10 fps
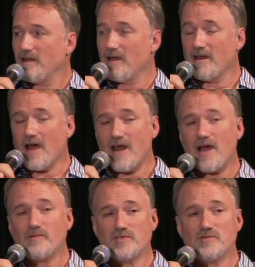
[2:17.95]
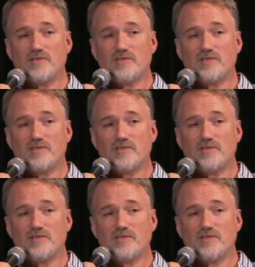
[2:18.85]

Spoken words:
And I would do